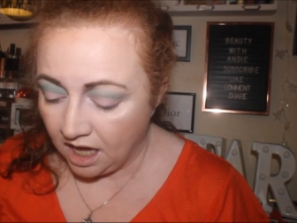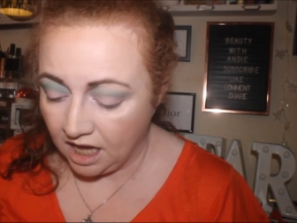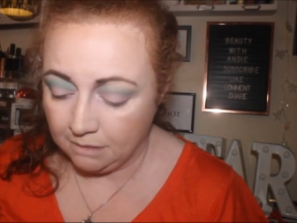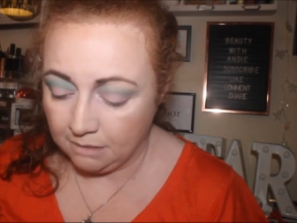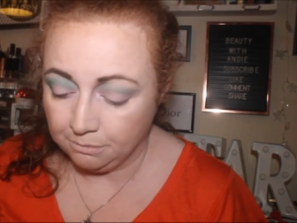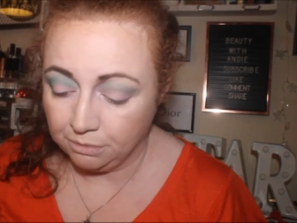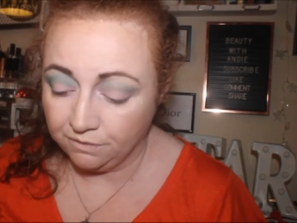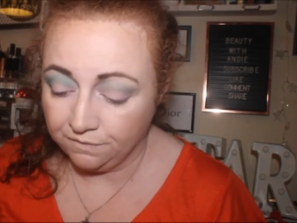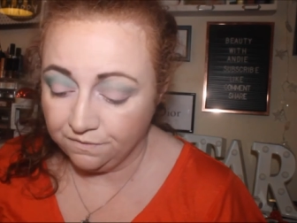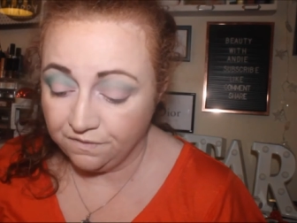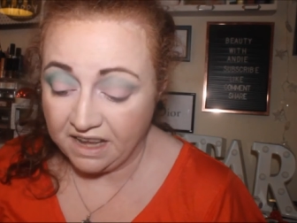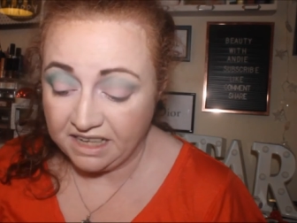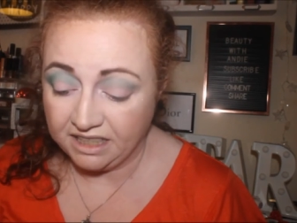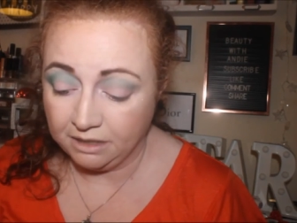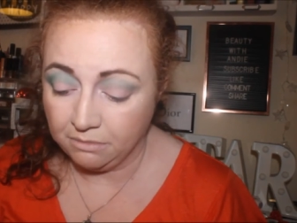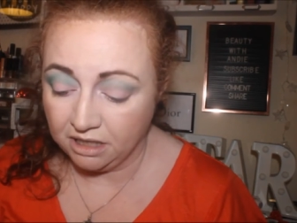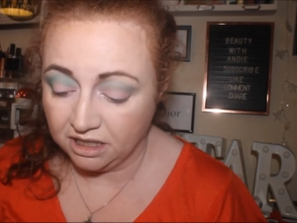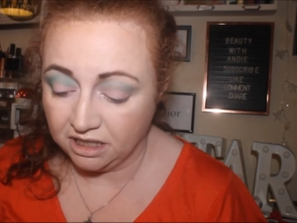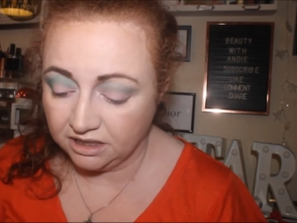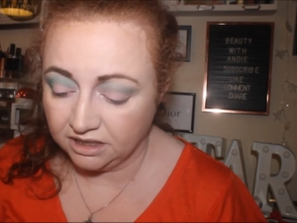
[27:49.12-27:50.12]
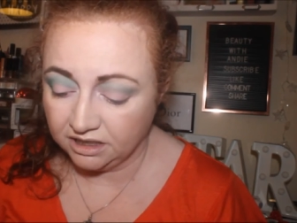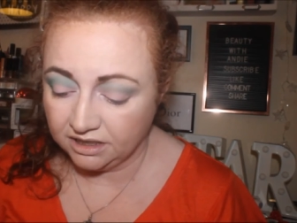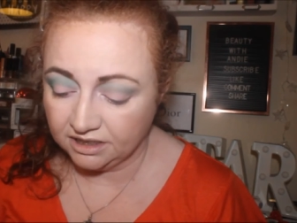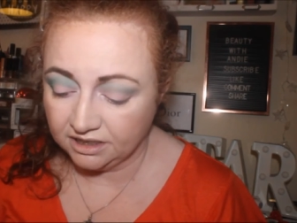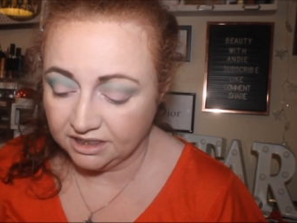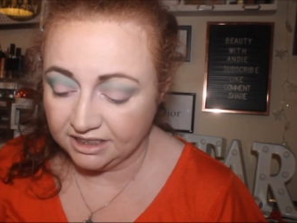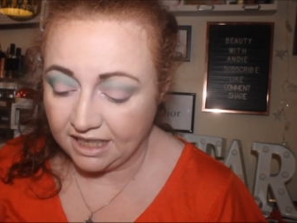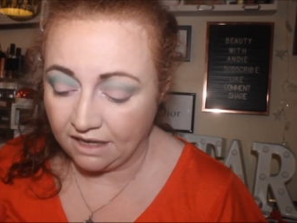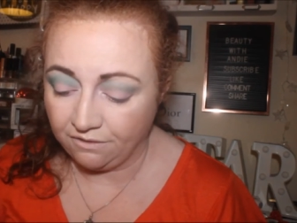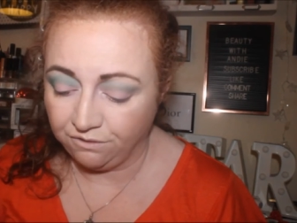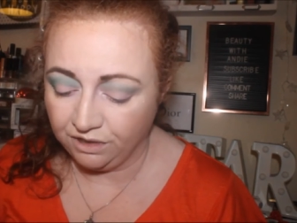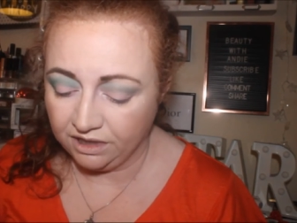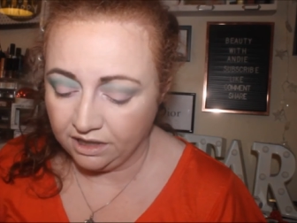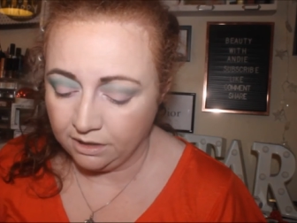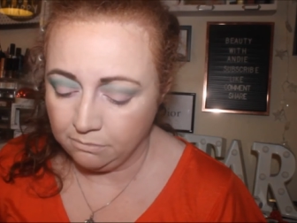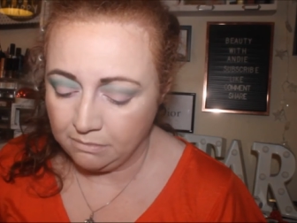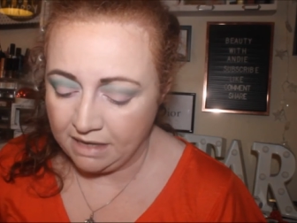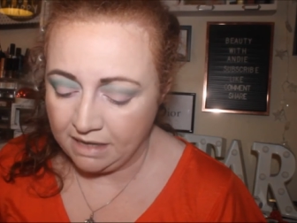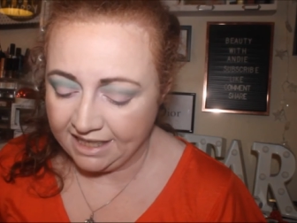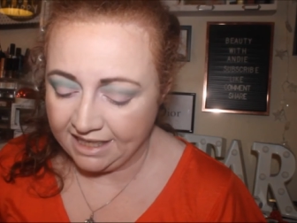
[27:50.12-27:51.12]
um, but Venomous
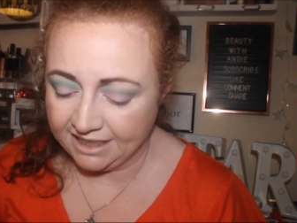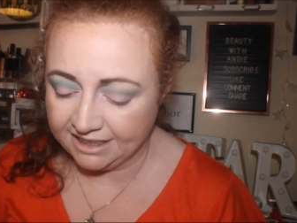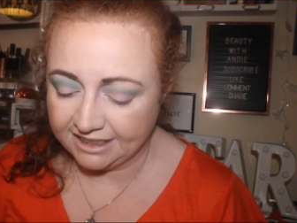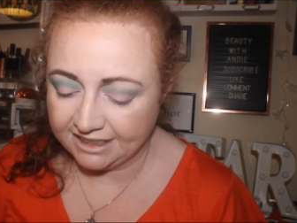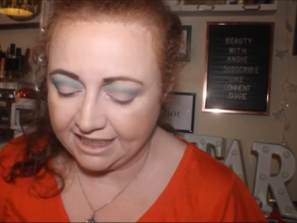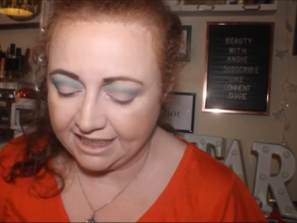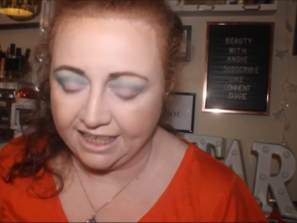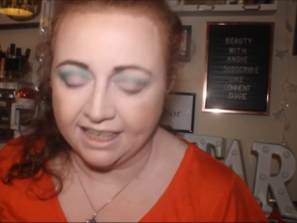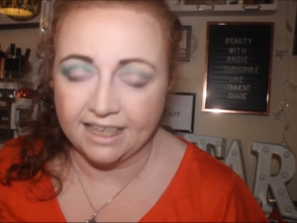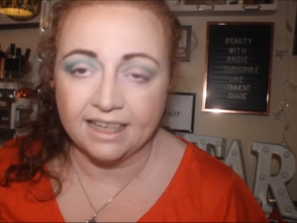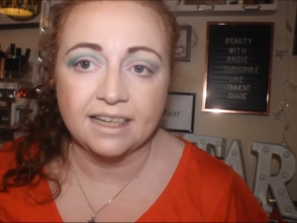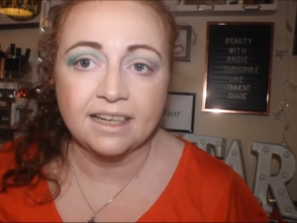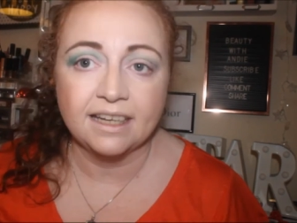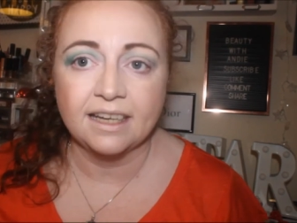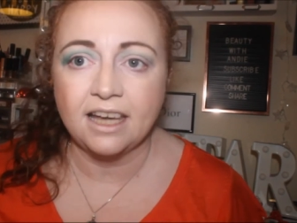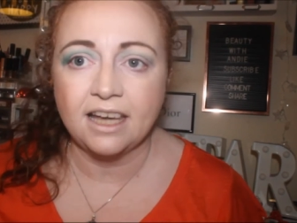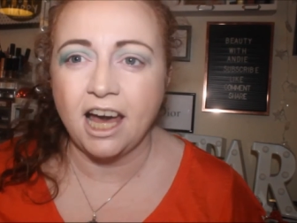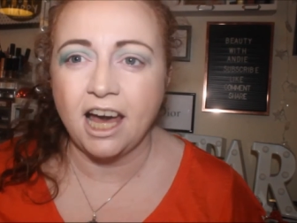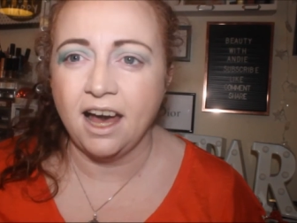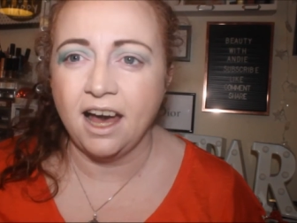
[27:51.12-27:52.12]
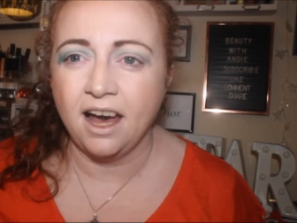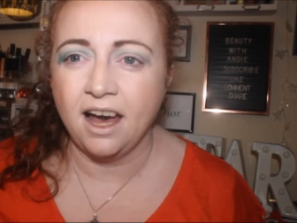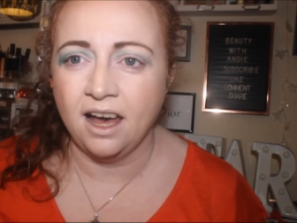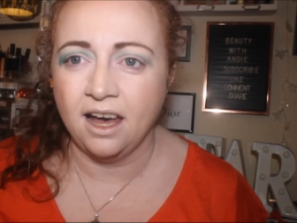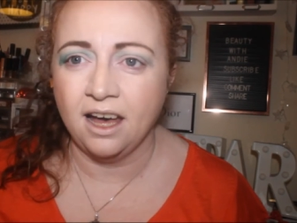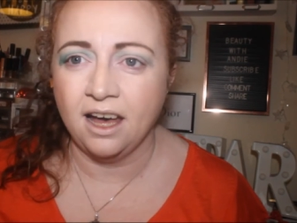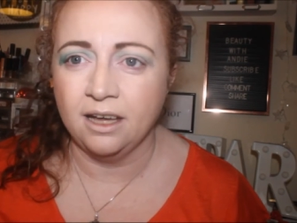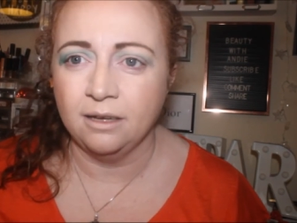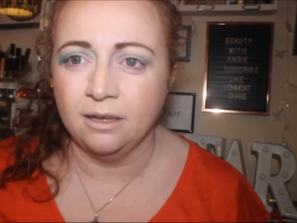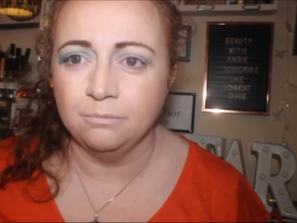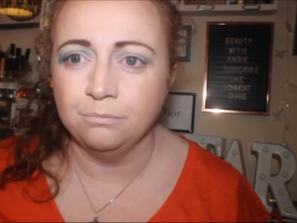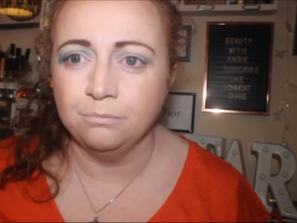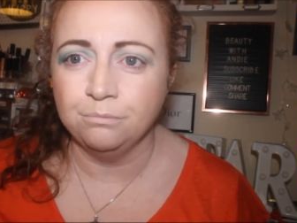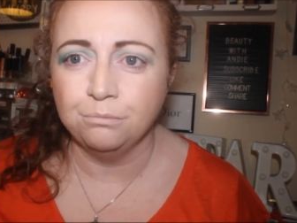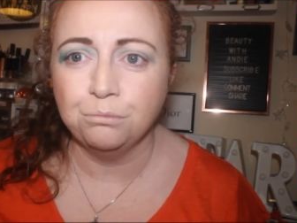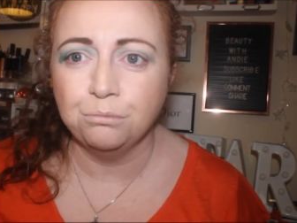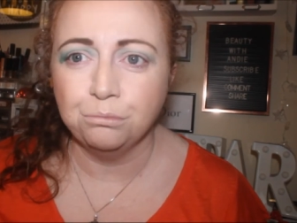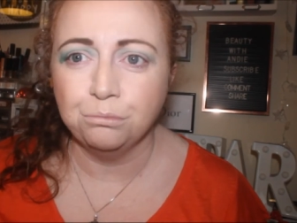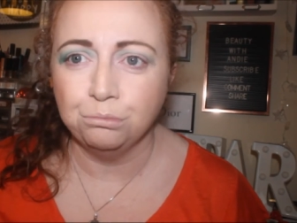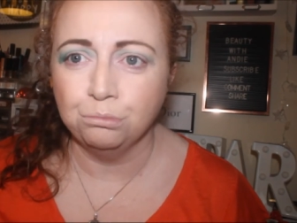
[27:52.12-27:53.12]
definitely makes it
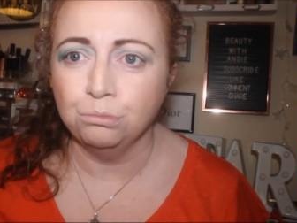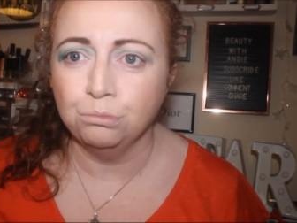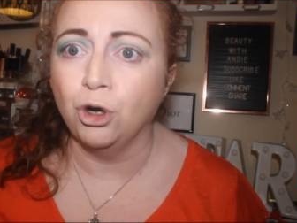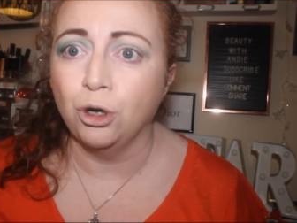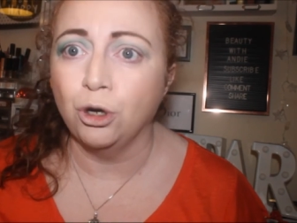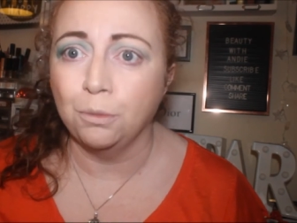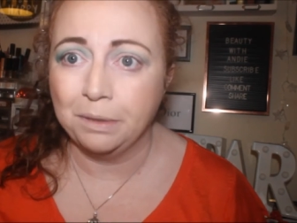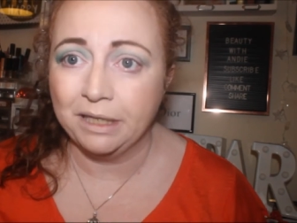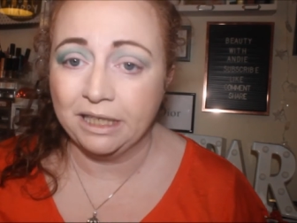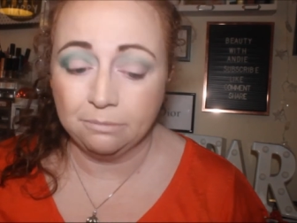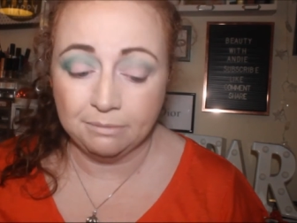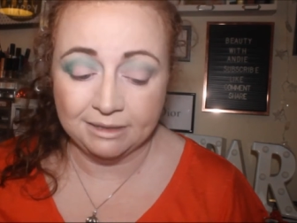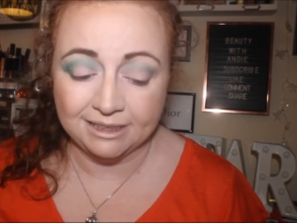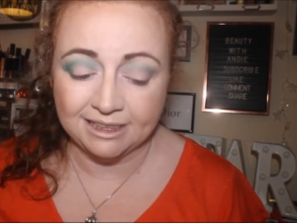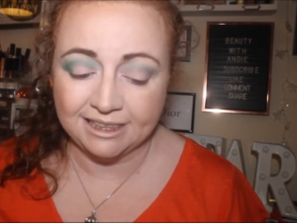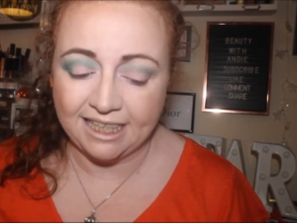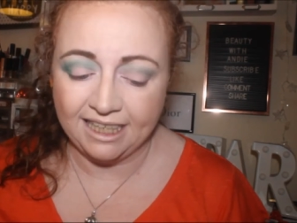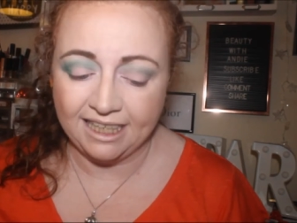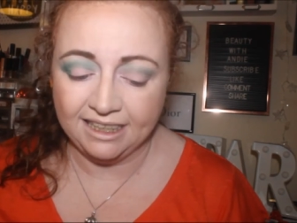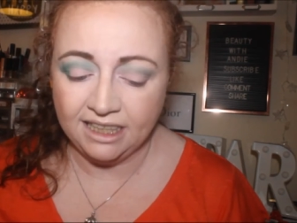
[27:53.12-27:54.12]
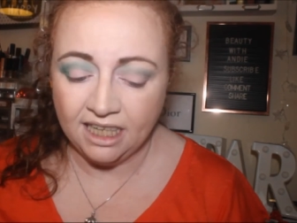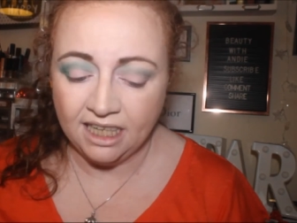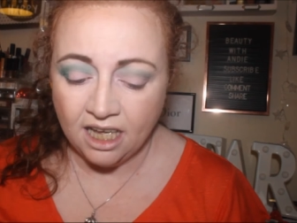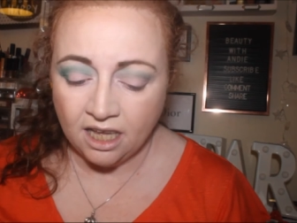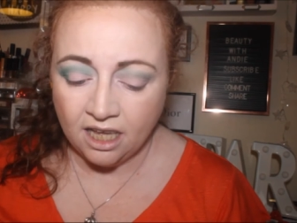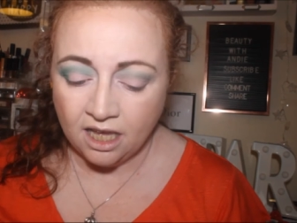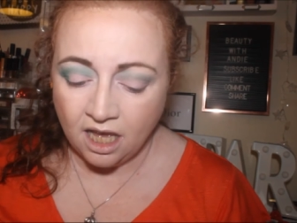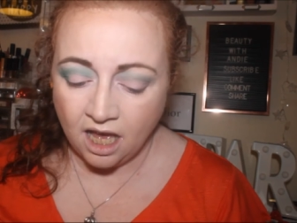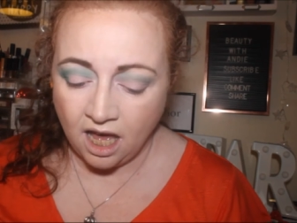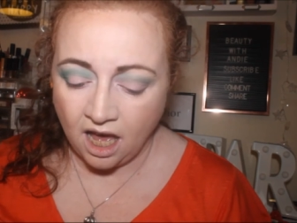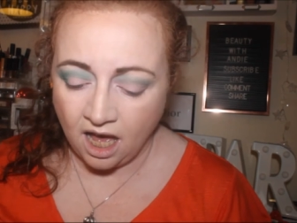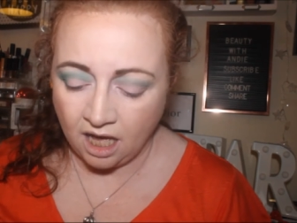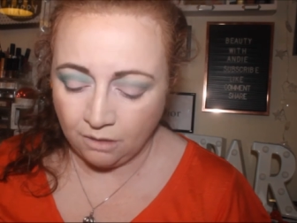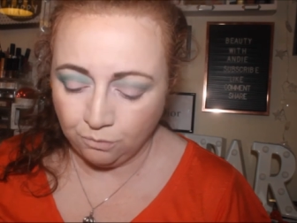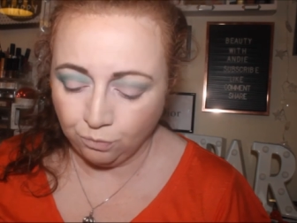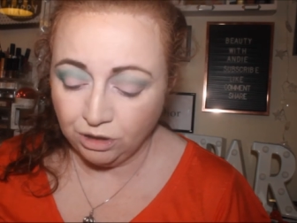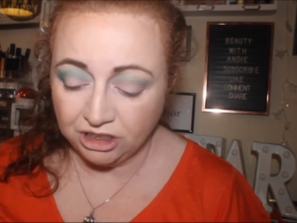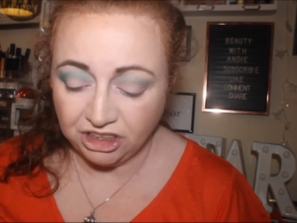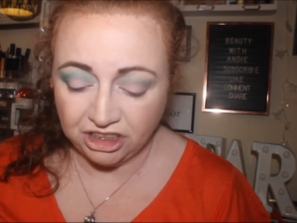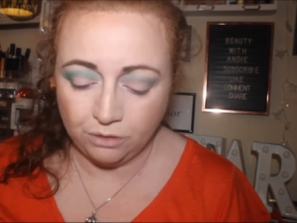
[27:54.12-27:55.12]
um, more pigmented
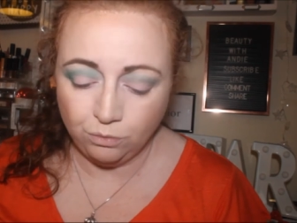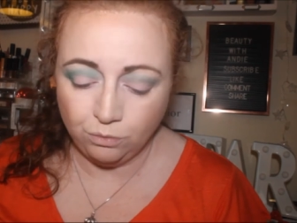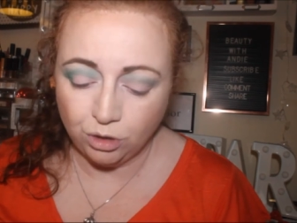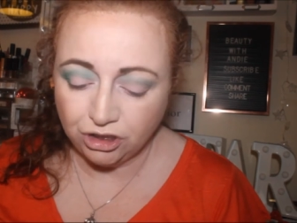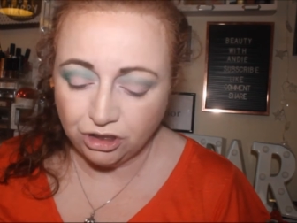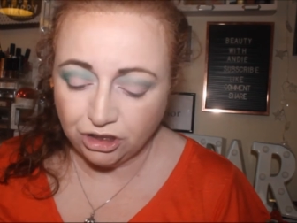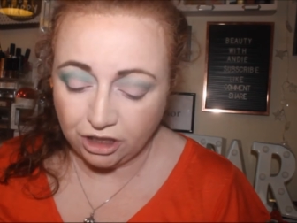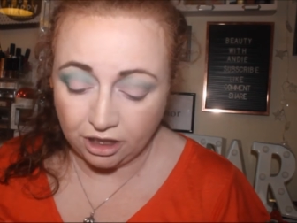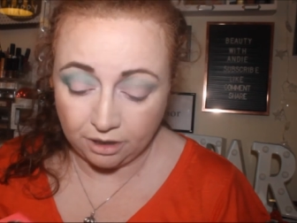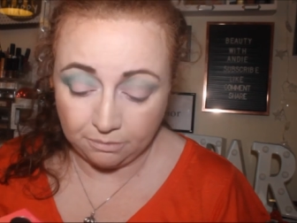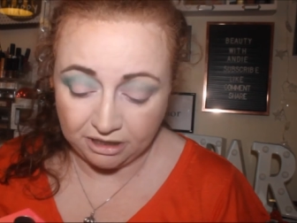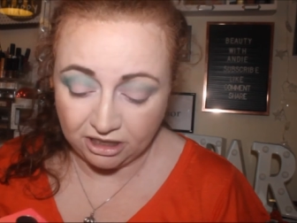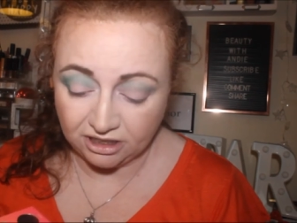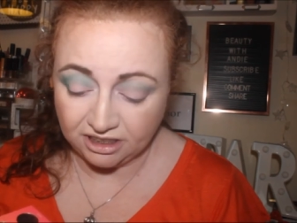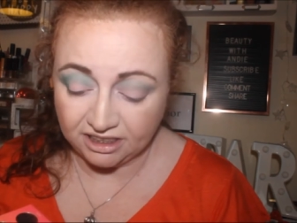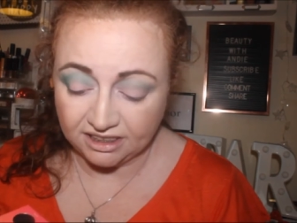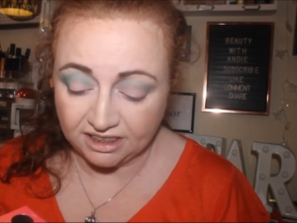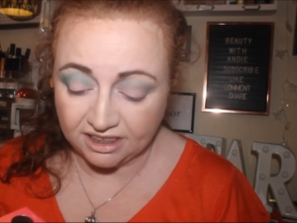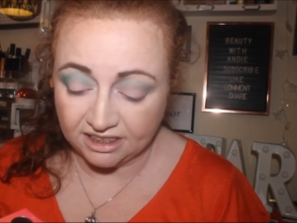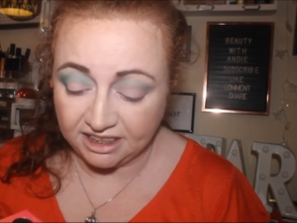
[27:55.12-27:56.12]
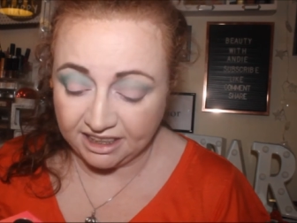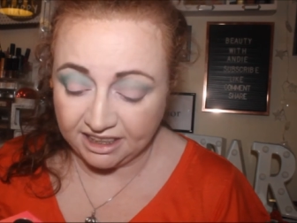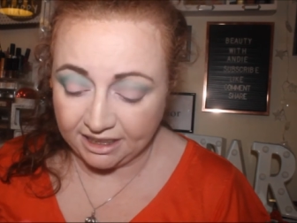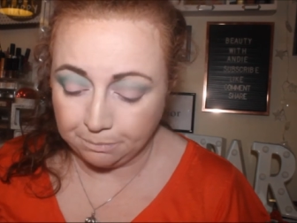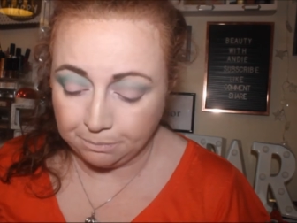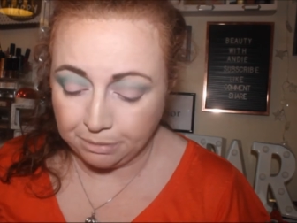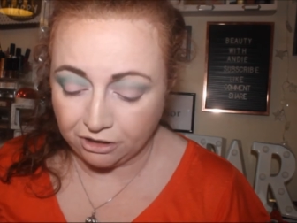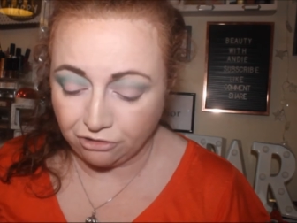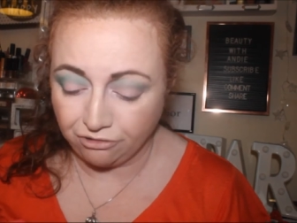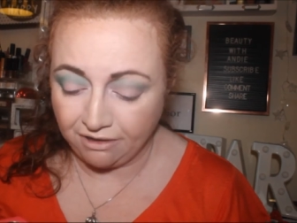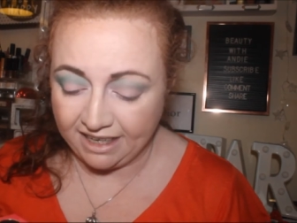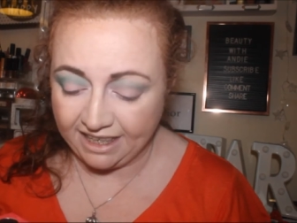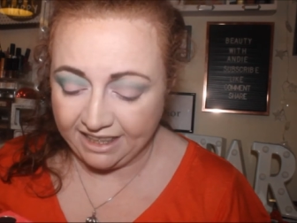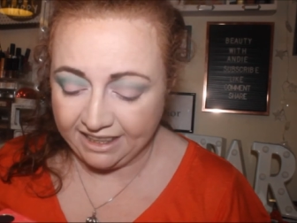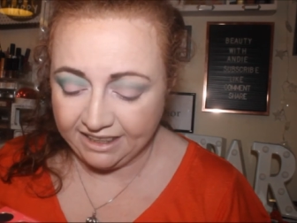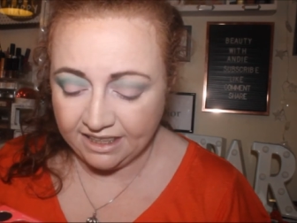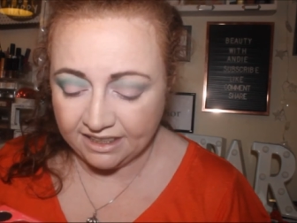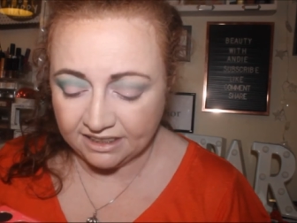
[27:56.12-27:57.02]
um, which it would do because it's a deeper green.